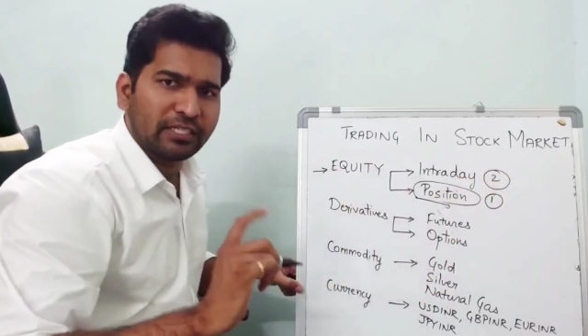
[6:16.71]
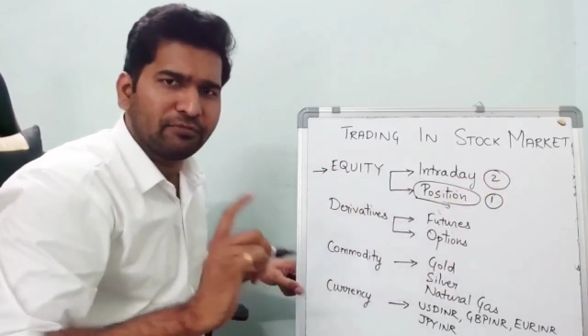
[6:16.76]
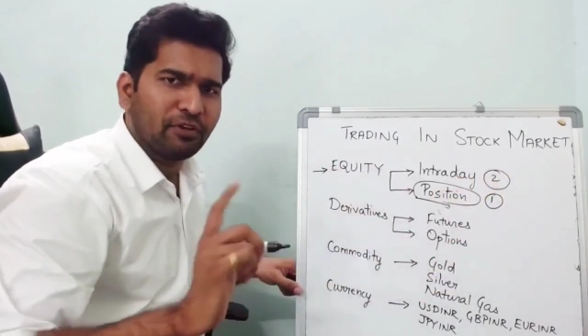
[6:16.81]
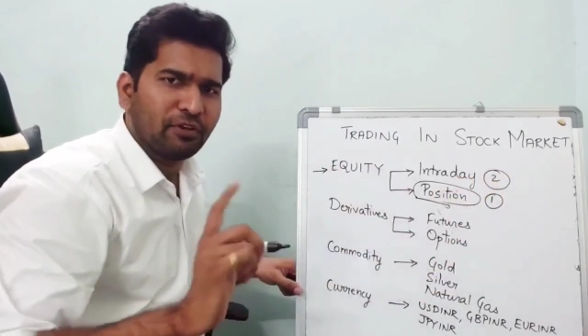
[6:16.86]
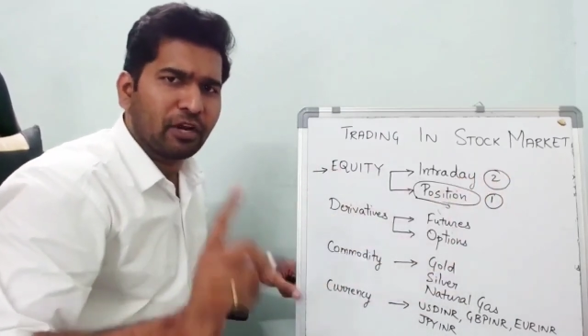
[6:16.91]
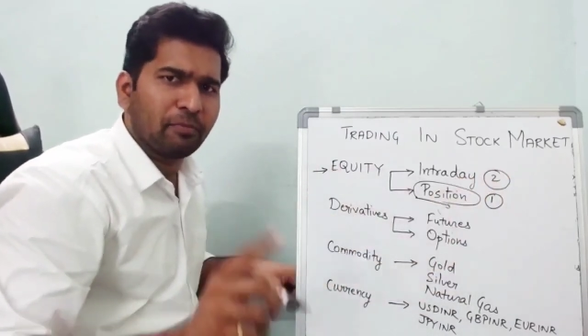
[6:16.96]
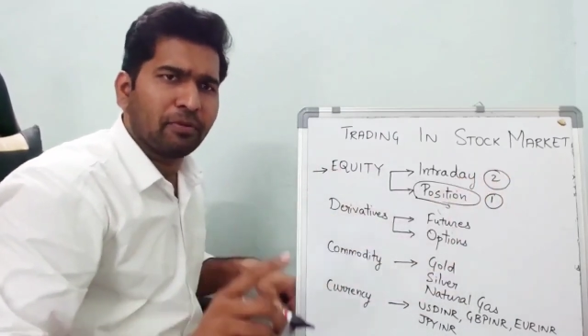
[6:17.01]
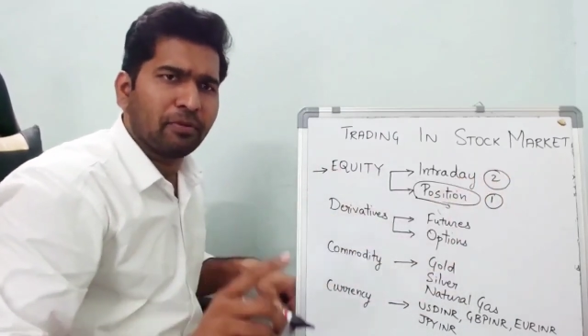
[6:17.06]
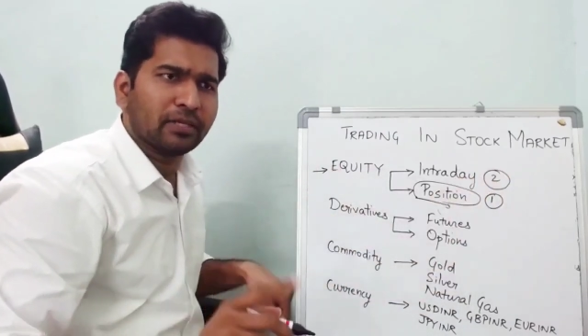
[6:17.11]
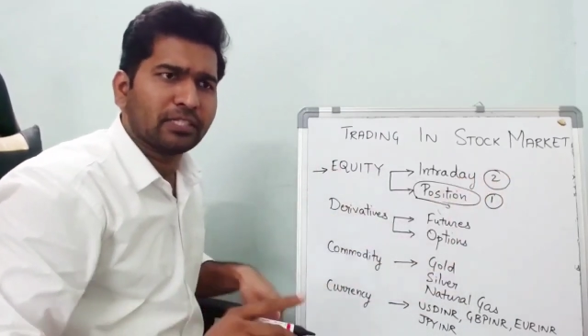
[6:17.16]
If
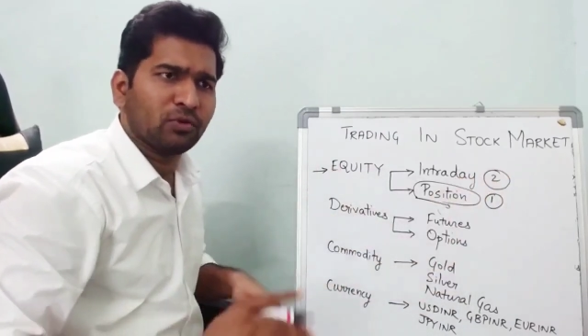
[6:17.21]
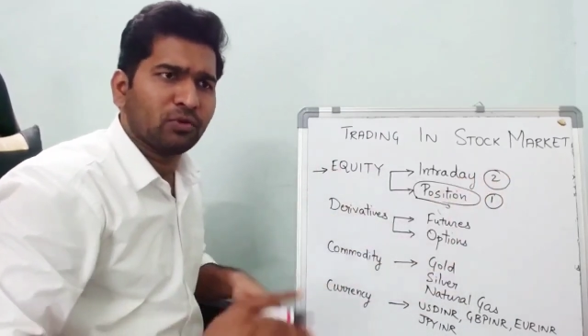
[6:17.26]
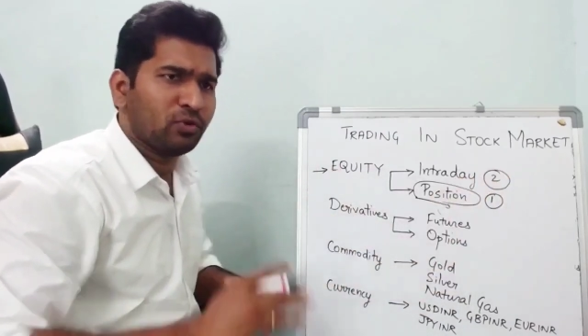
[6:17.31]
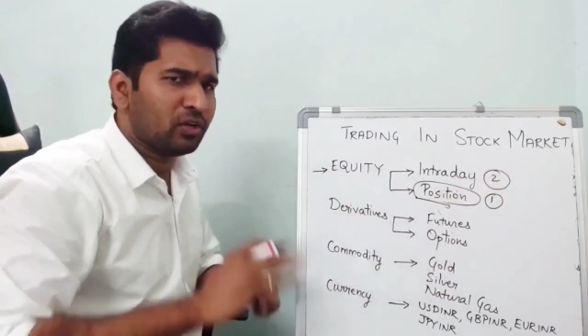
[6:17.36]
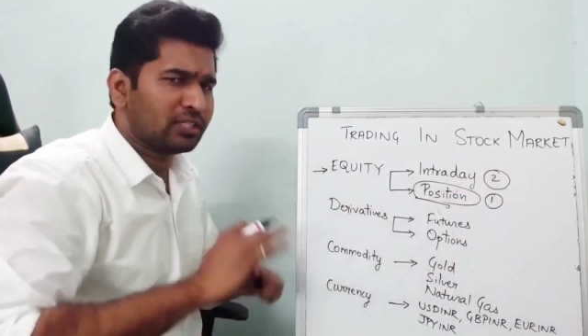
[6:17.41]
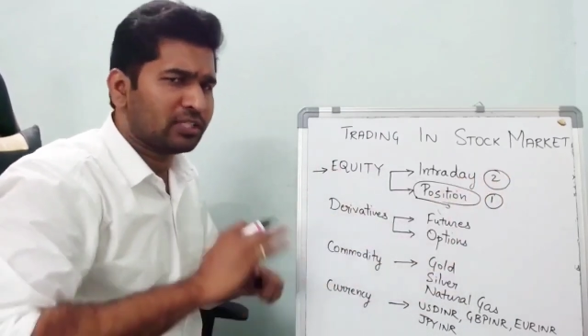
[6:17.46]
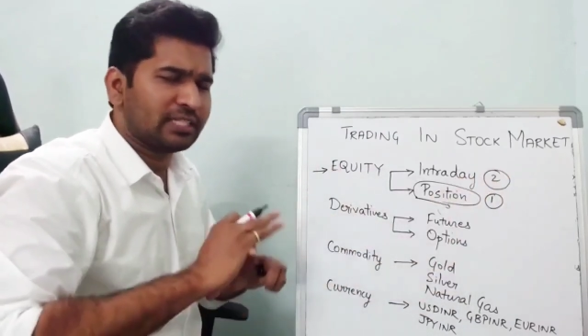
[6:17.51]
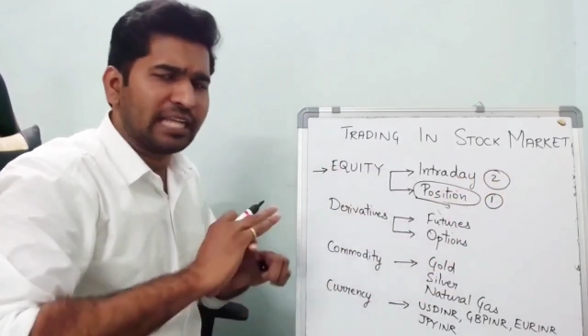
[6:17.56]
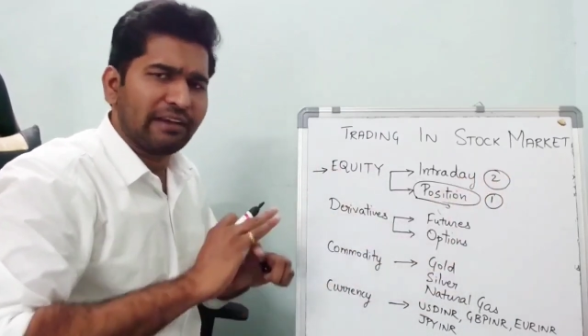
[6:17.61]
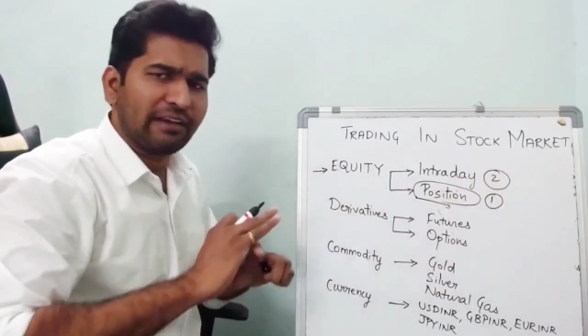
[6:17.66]
you're a person who
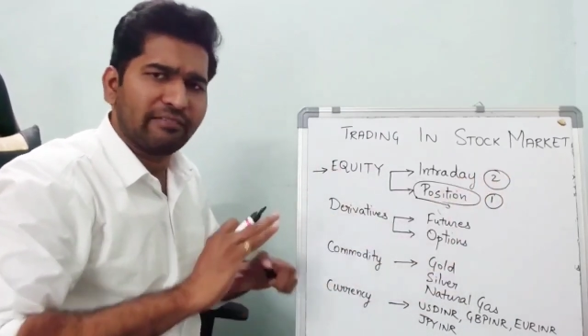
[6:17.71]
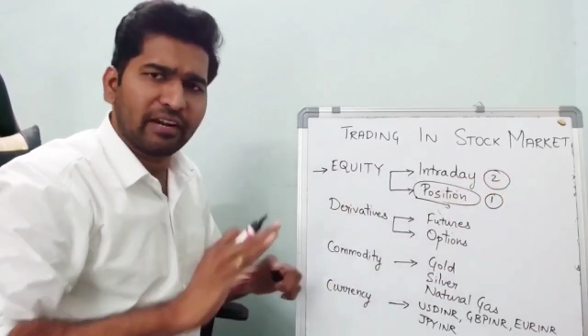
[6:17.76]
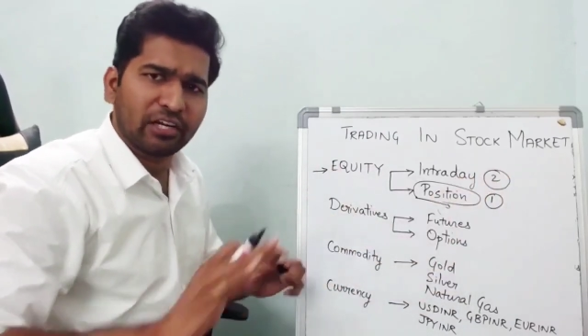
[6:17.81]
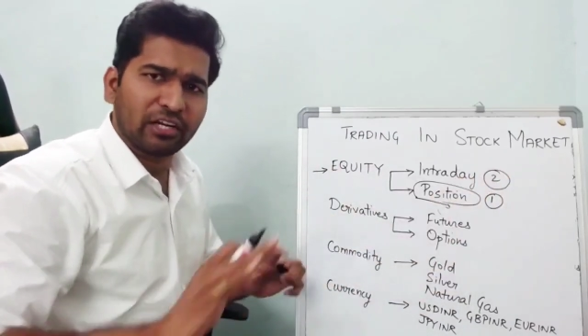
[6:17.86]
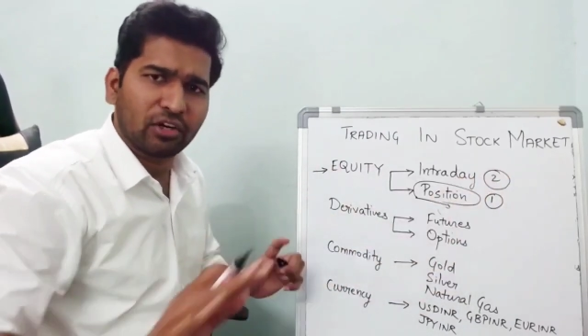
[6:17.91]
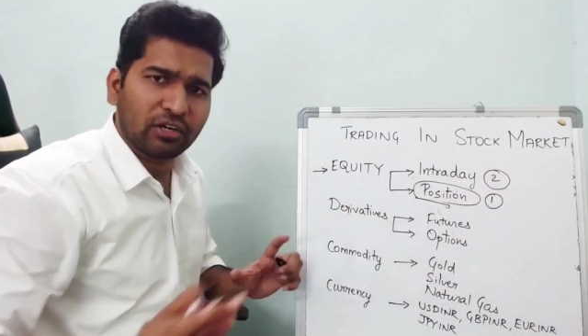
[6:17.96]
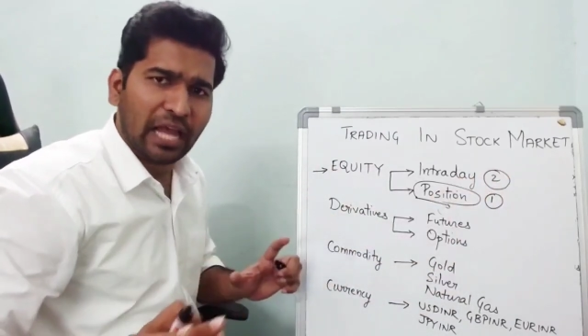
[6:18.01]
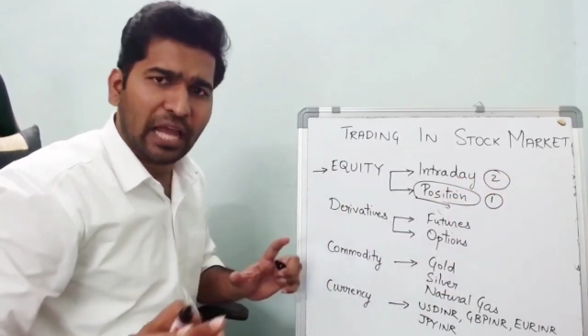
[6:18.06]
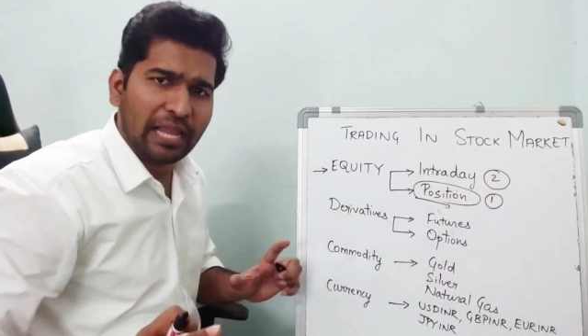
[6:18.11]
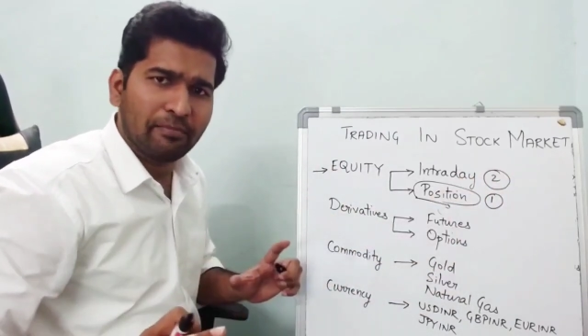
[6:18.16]
doesn't
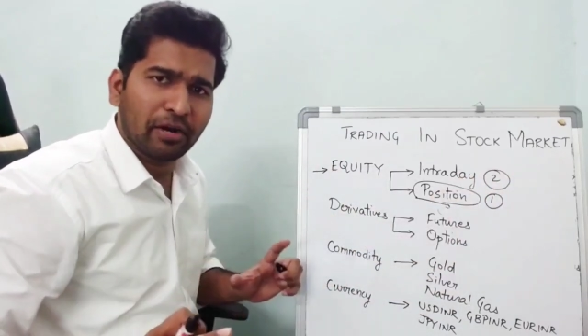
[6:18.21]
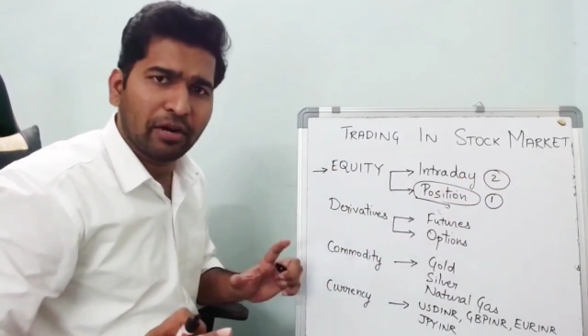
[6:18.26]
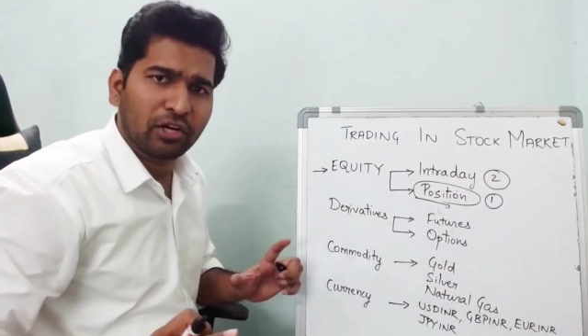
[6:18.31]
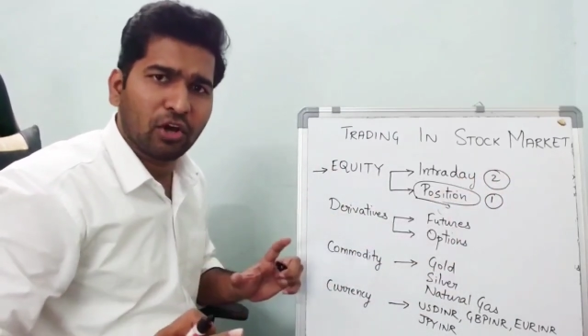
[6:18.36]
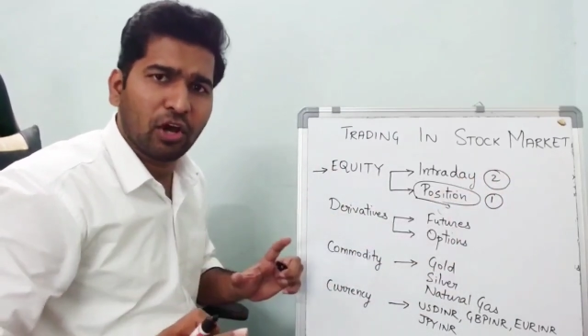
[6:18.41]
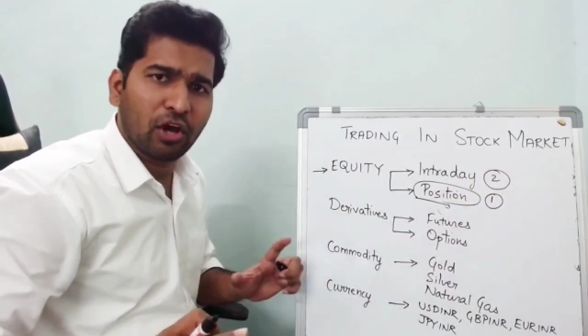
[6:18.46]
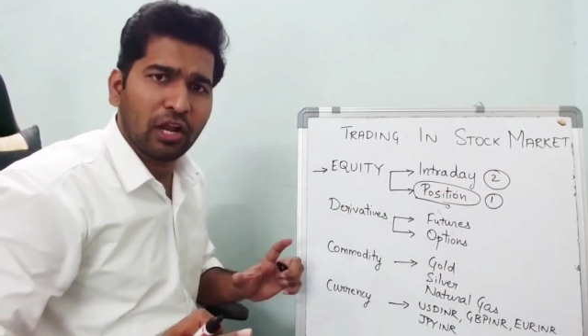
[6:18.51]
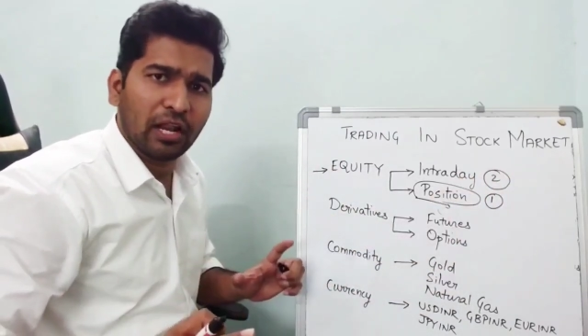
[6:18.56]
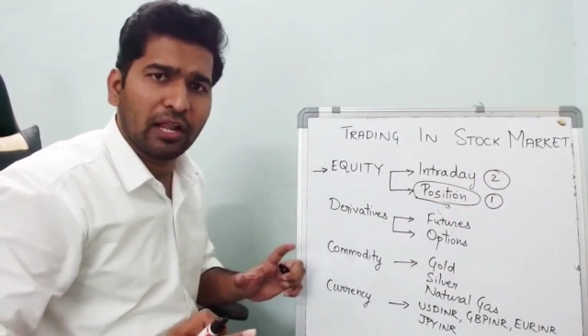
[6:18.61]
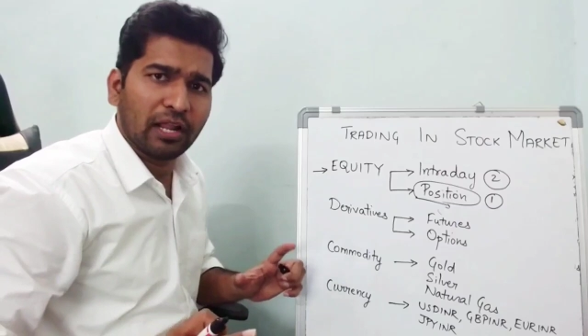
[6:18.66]
have time at
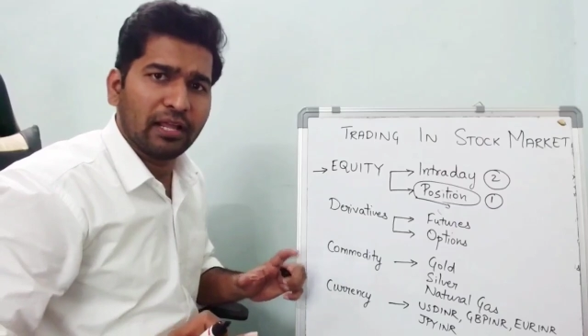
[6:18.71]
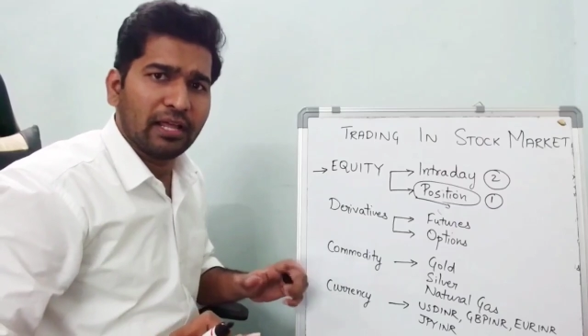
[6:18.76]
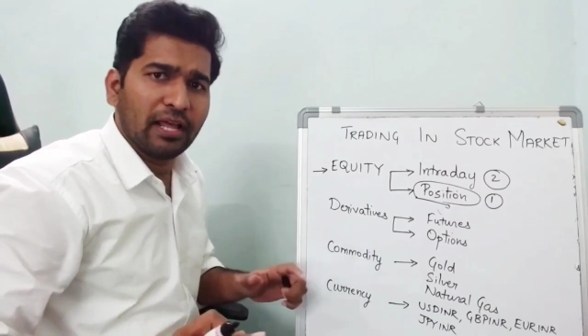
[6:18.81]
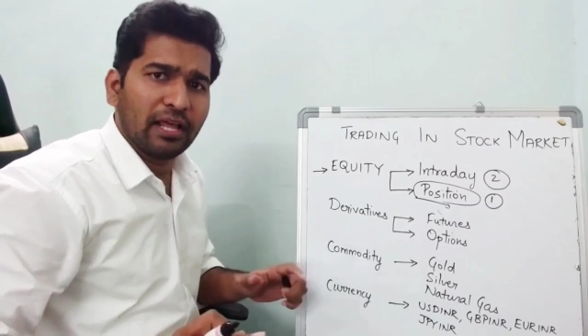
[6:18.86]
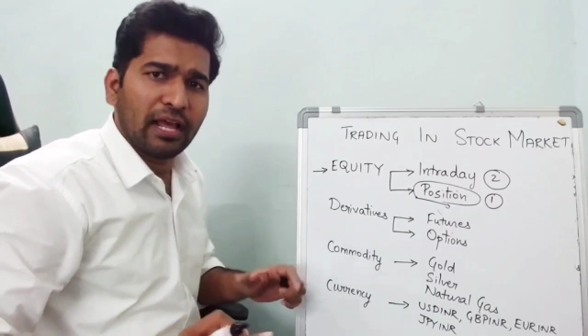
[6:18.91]
all,